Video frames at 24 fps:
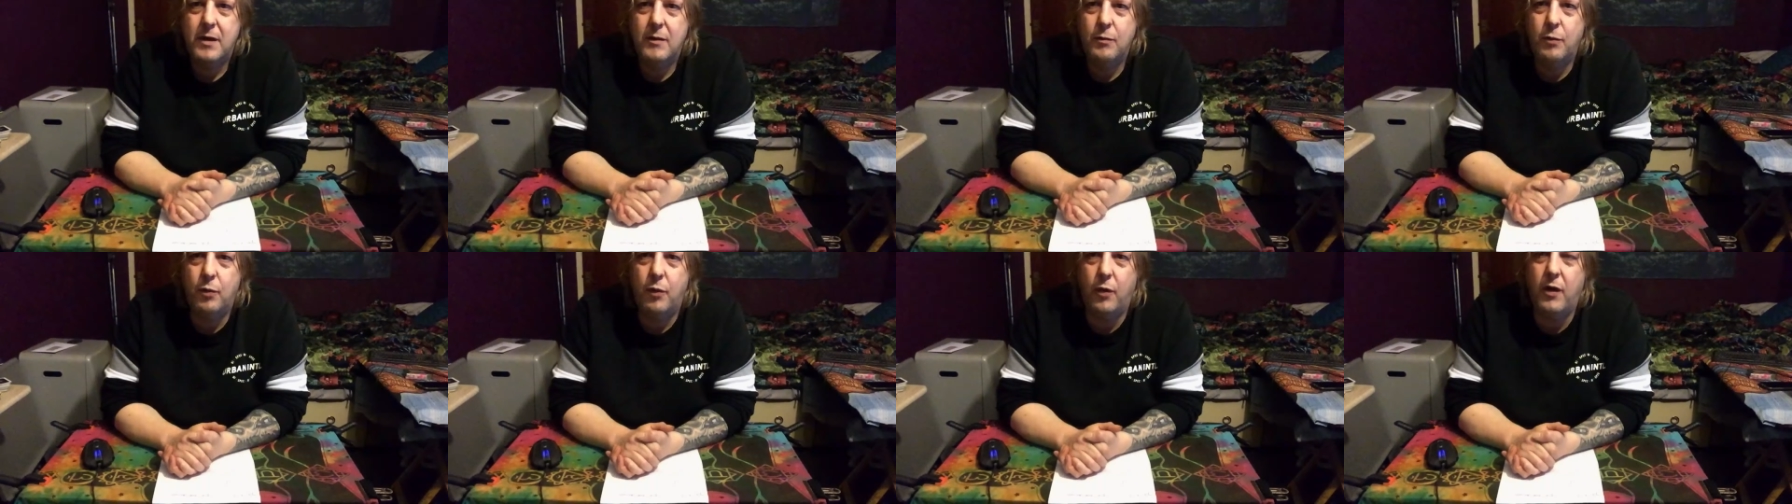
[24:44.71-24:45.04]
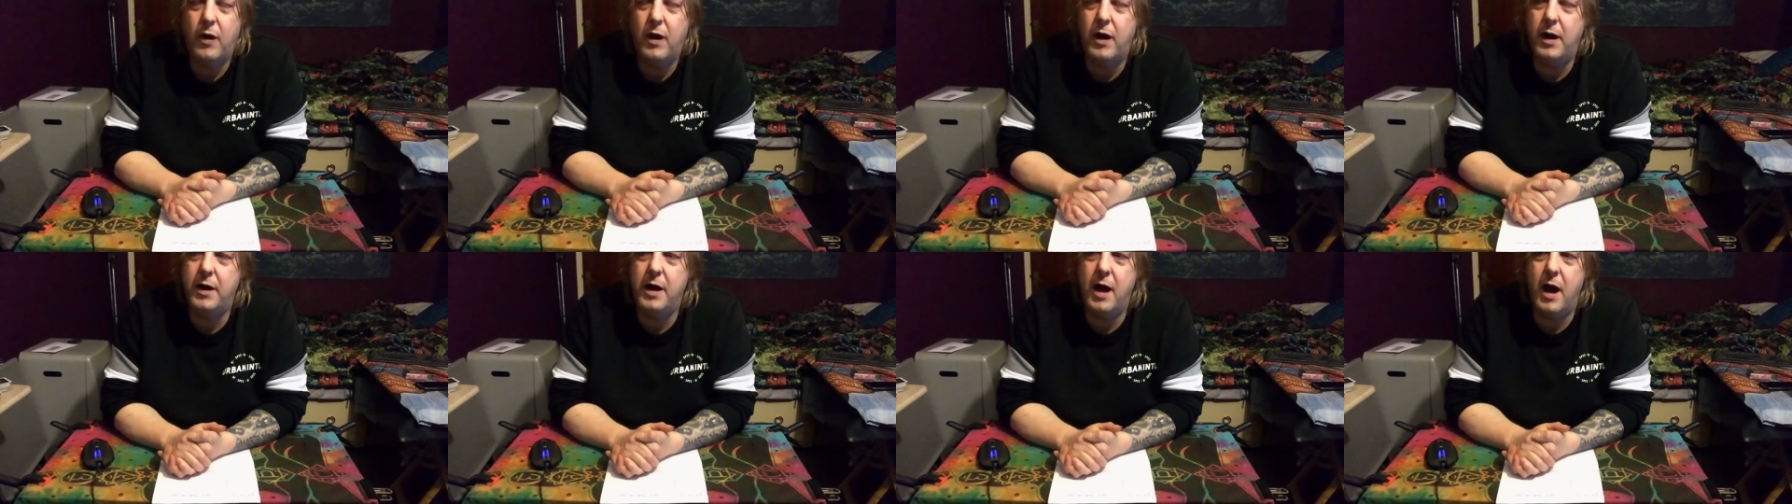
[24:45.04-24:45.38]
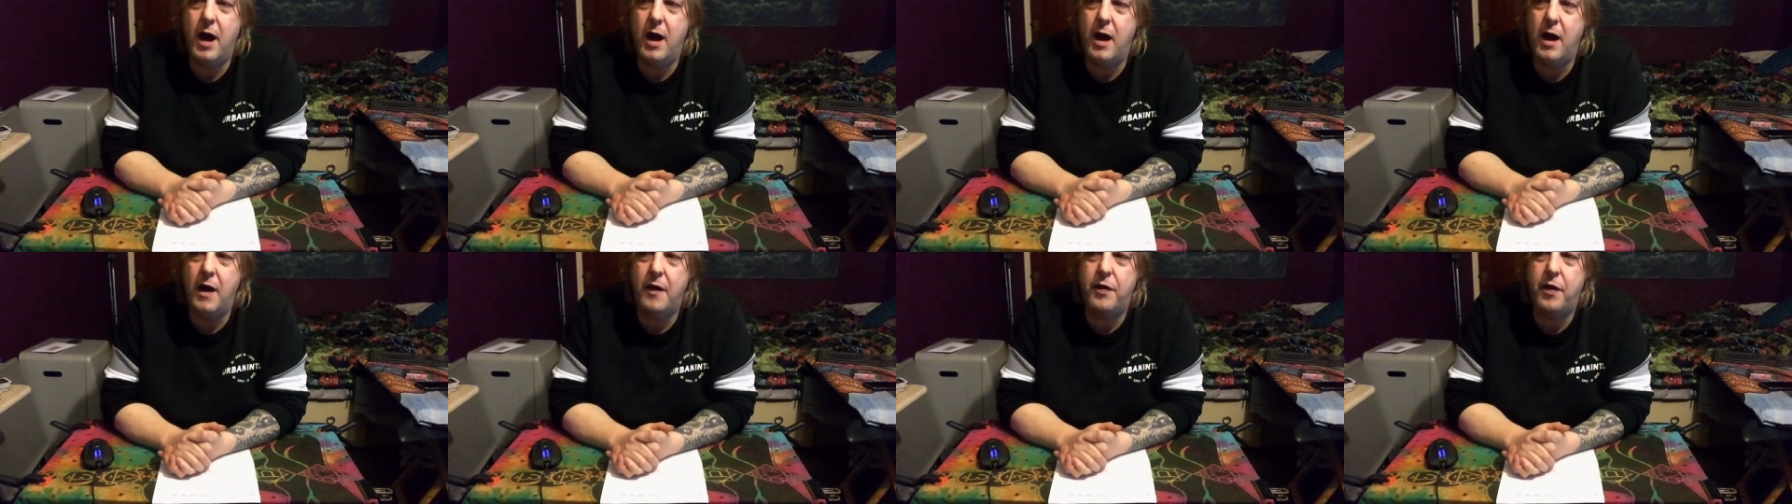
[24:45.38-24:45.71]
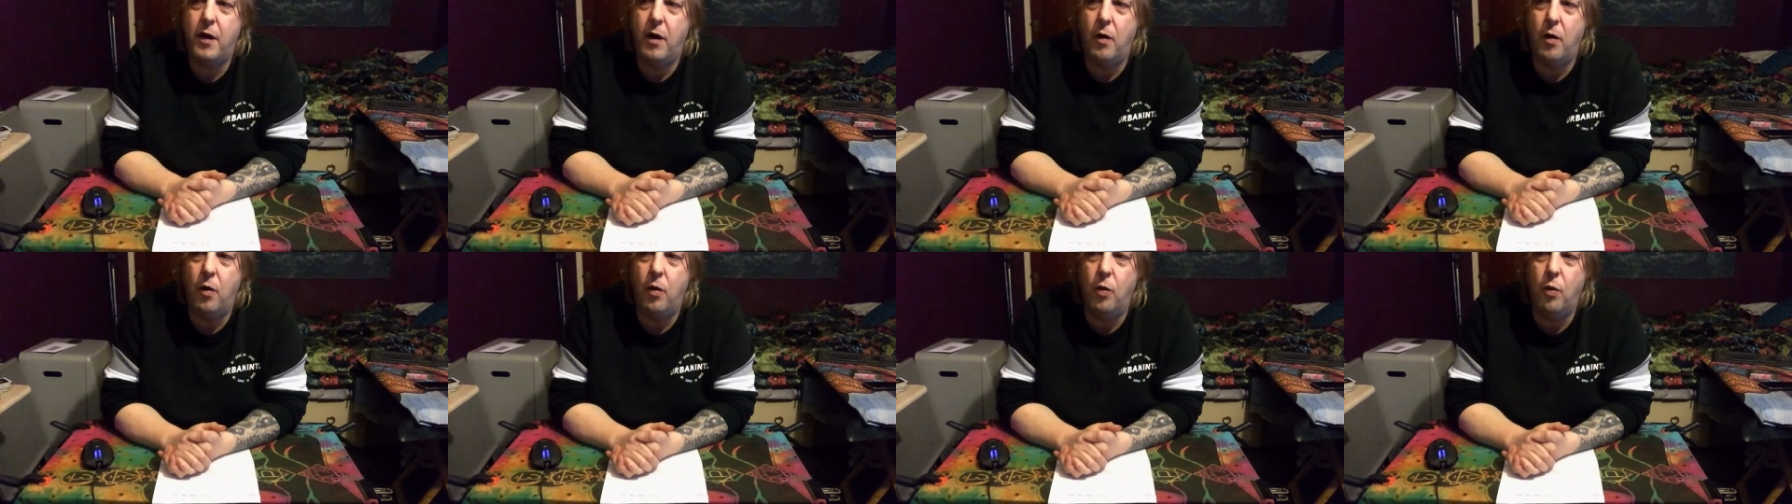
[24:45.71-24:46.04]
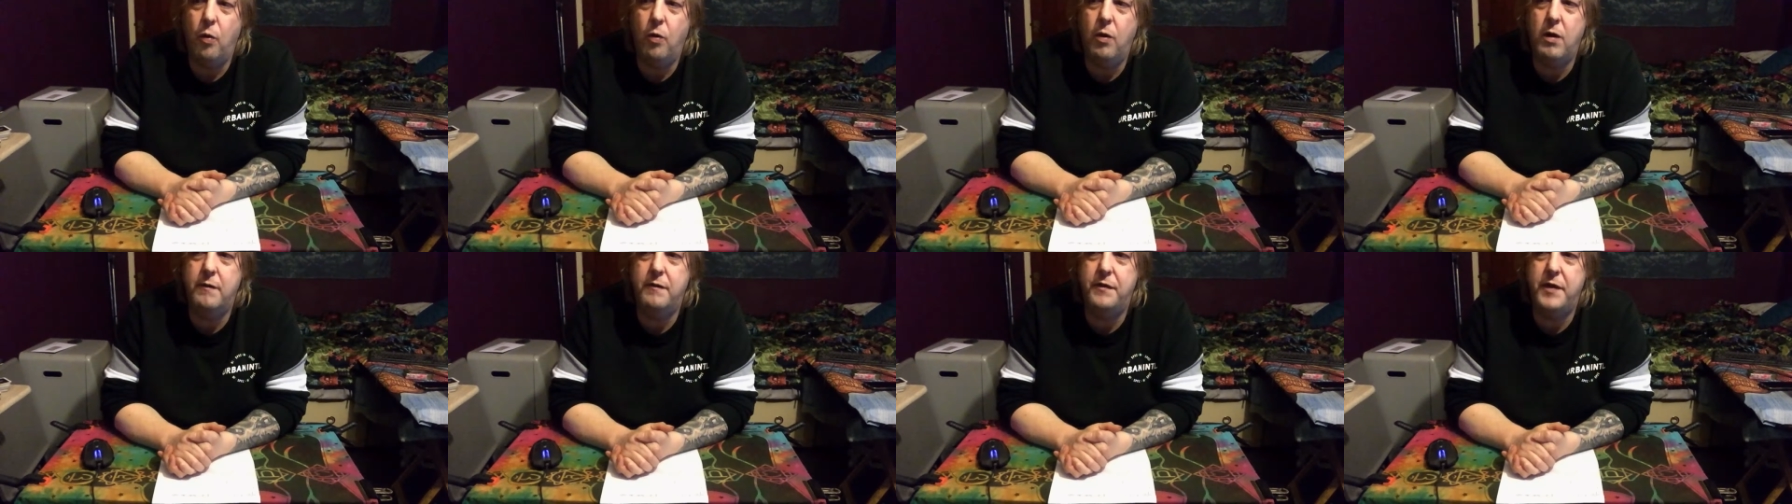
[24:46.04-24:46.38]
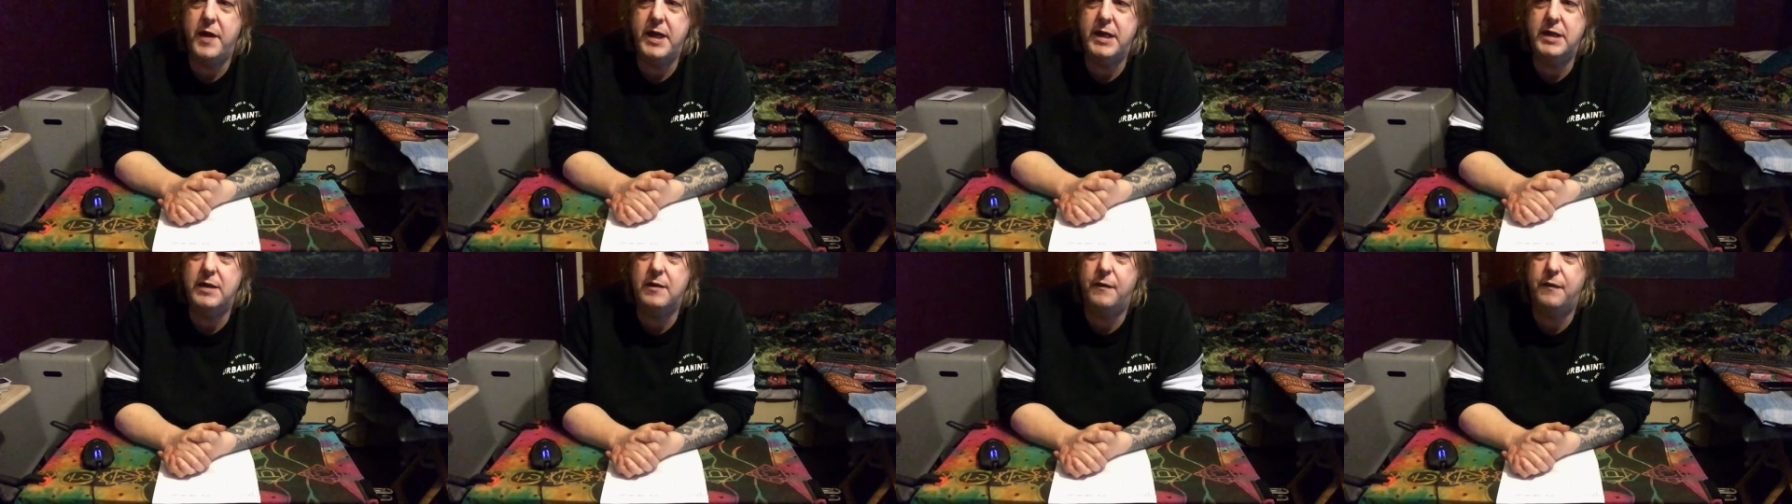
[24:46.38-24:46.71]
What on earth are all of
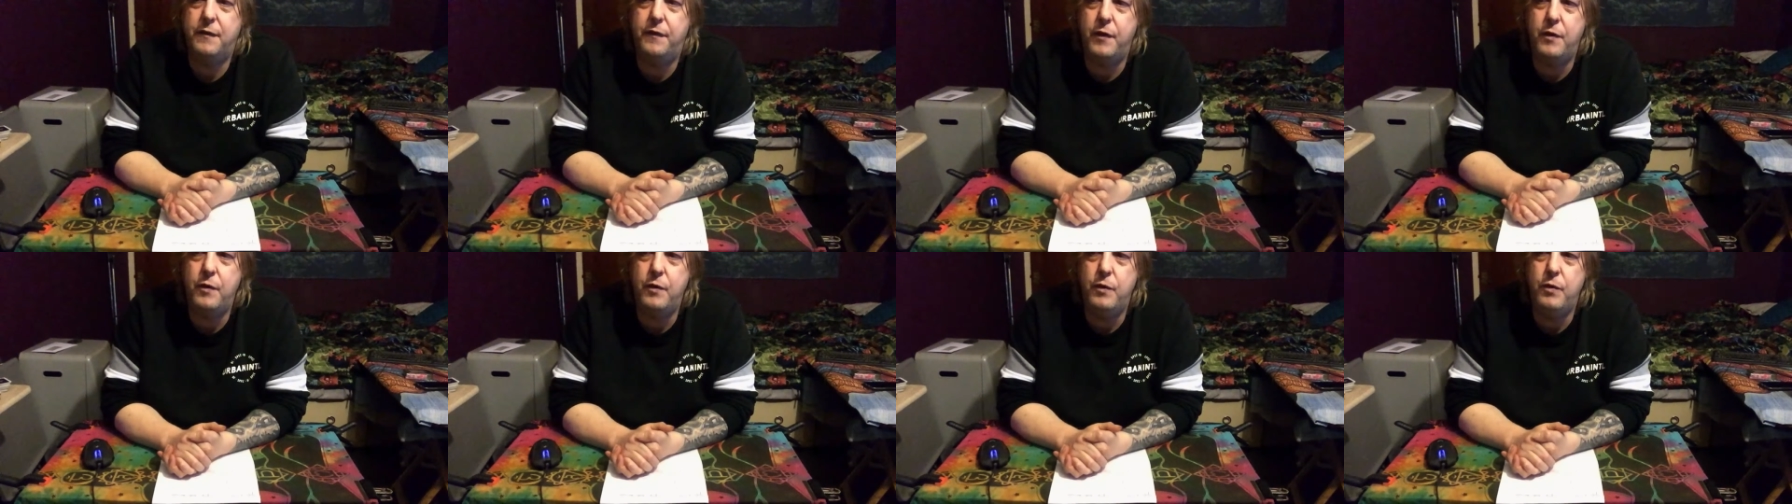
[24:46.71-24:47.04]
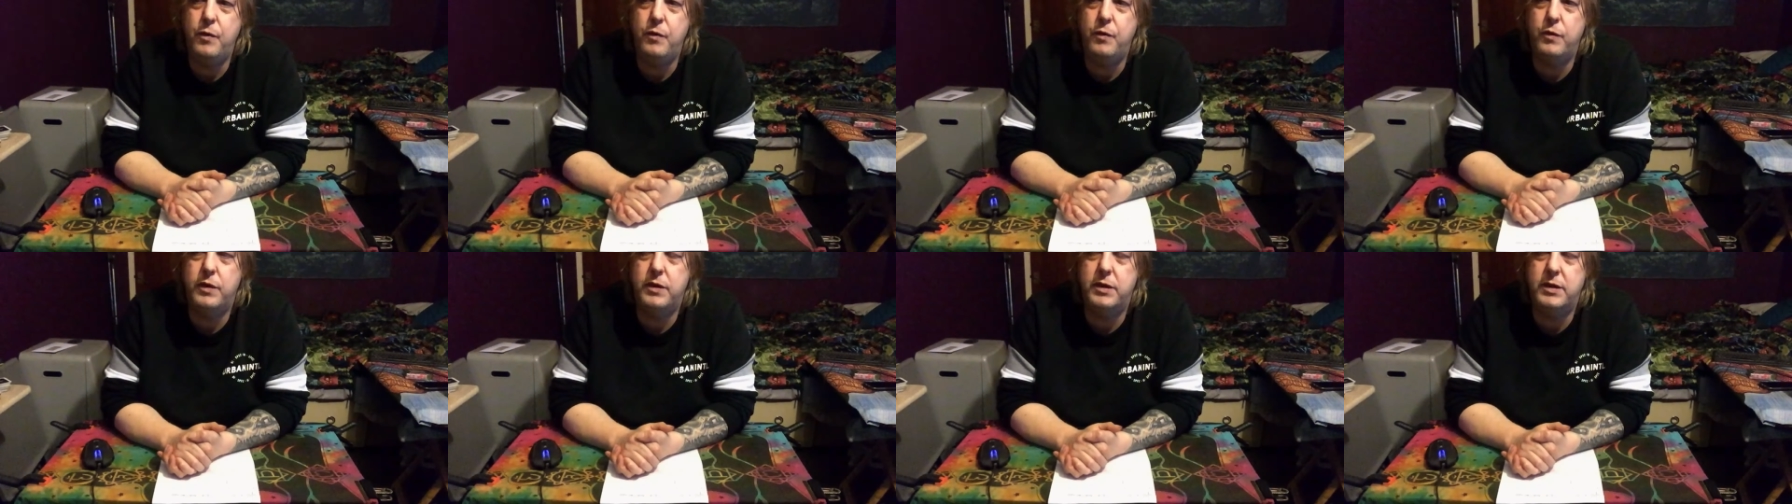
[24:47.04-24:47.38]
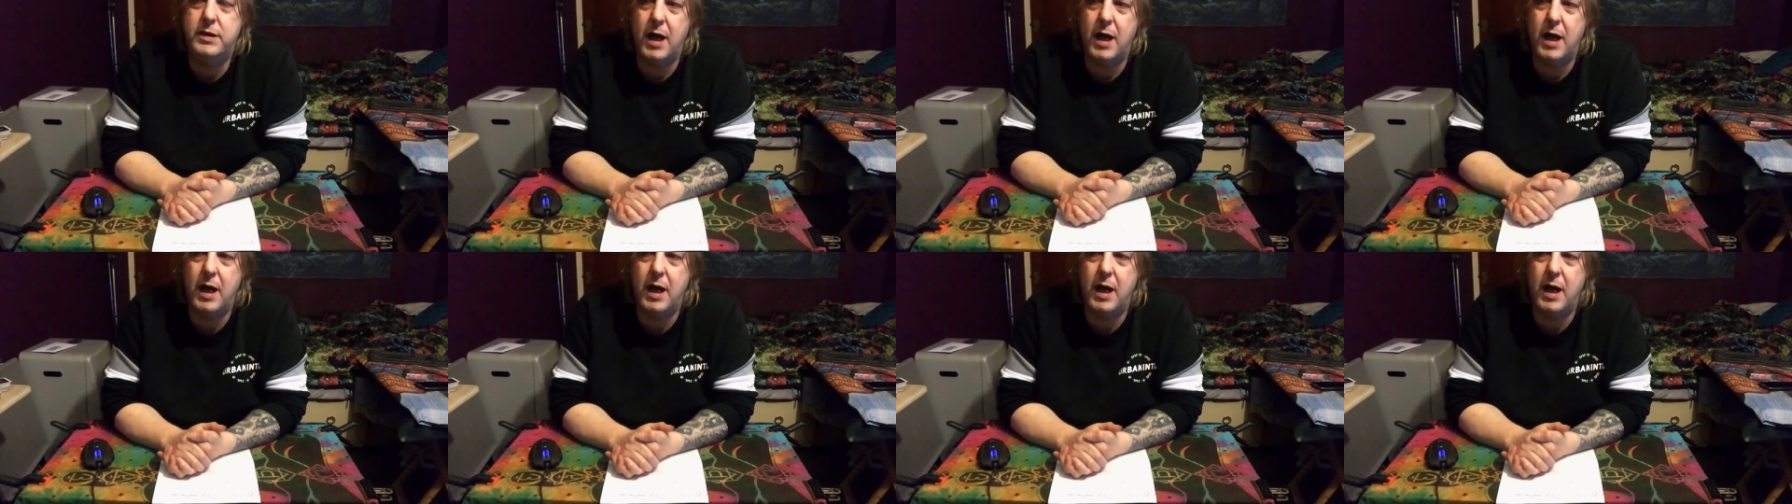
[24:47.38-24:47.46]
these food